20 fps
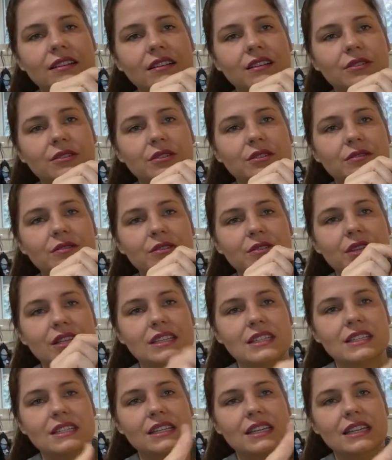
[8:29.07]
I don't know if you can
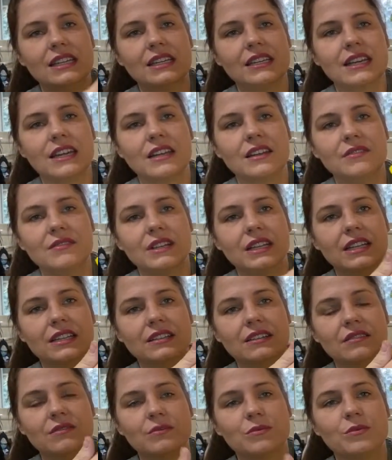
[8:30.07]
see kind of like
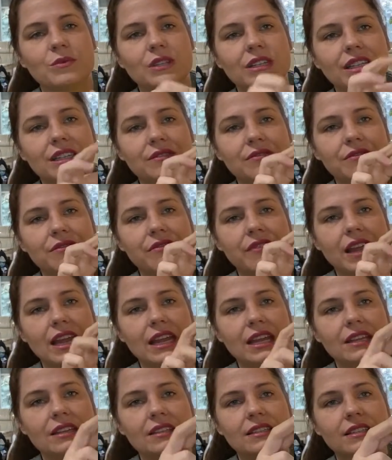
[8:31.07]
really
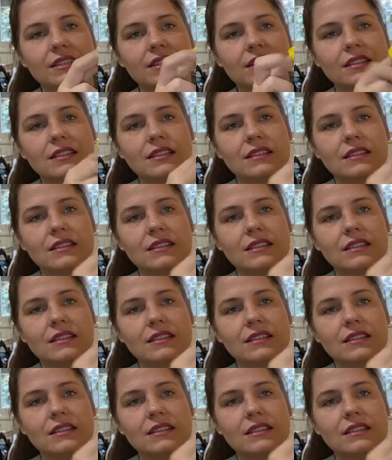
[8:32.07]
faint,